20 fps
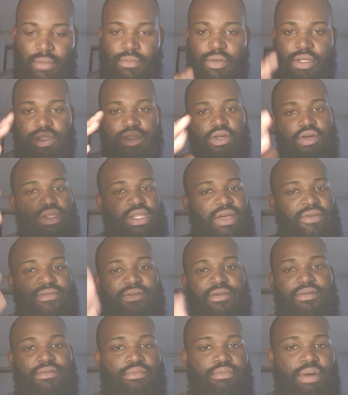But
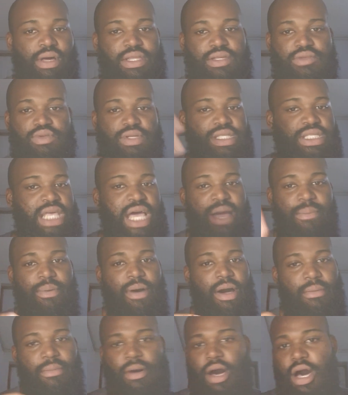different brothers, we dap
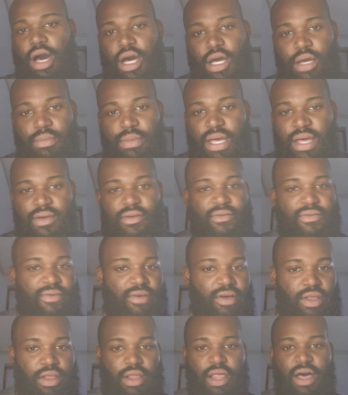up, hug, man. You
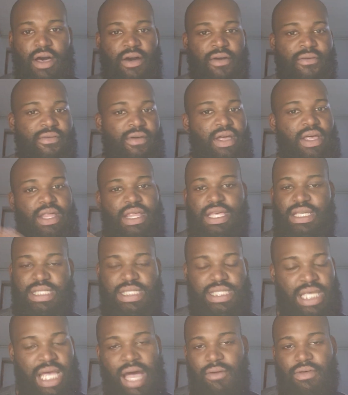feel the love. This
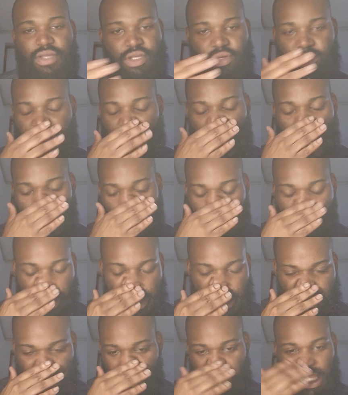is how we do it now. But
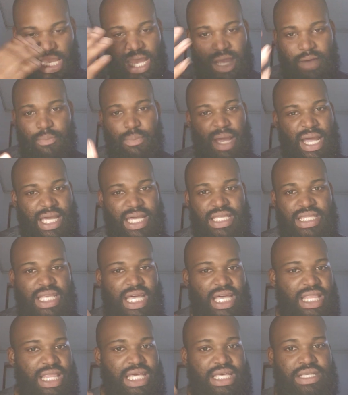that back in the
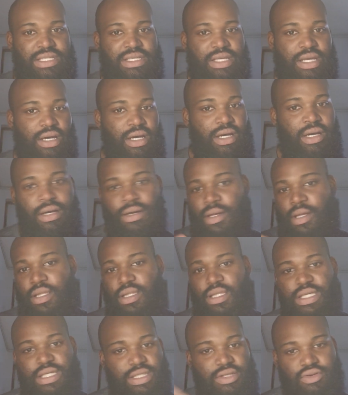day, they used to
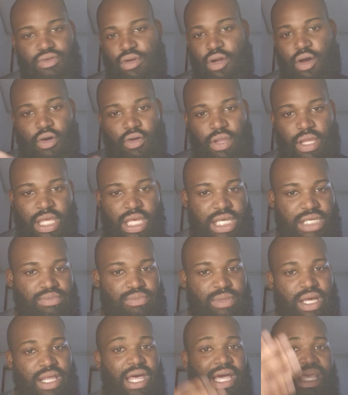just do the holy kiss,
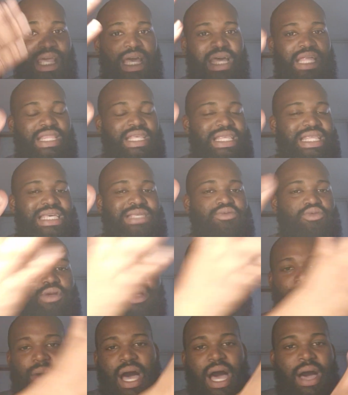man. Like and that's where
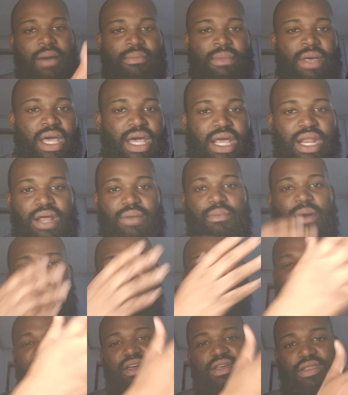the mob and the
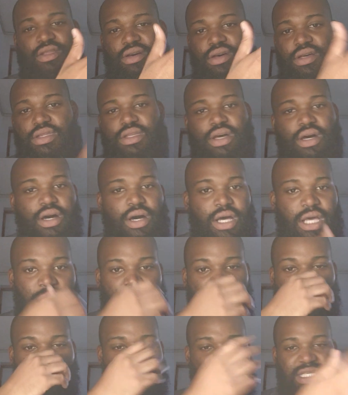mafia and the
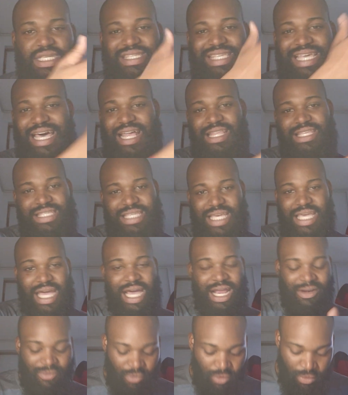Edomites, the Italians, they
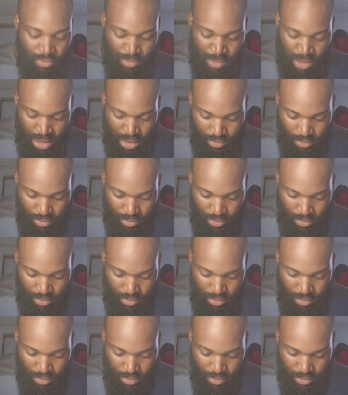got it from.